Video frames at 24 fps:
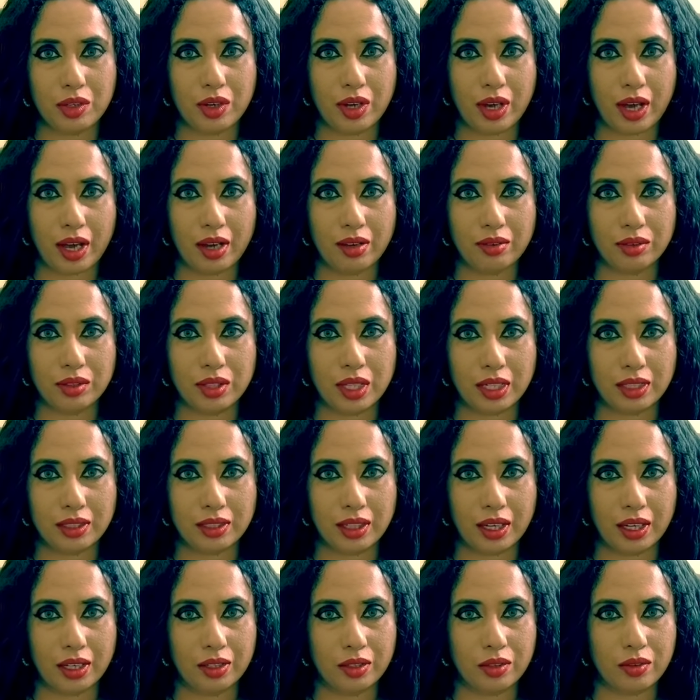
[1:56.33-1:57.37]
you have
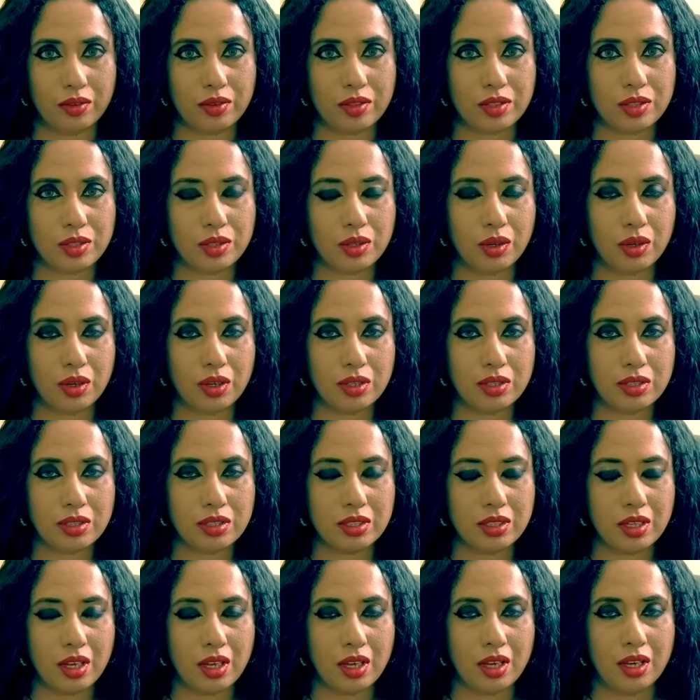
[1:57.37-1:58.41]
that kind of
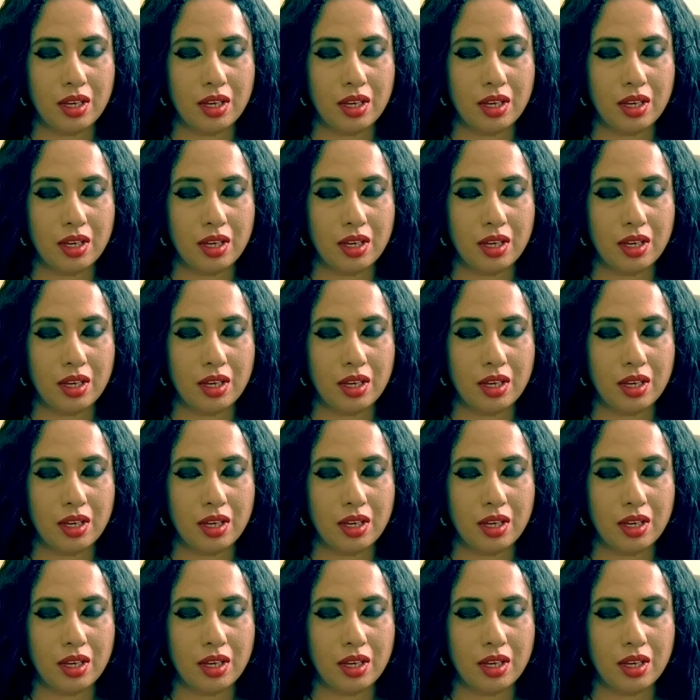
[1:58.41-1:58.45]
sauce.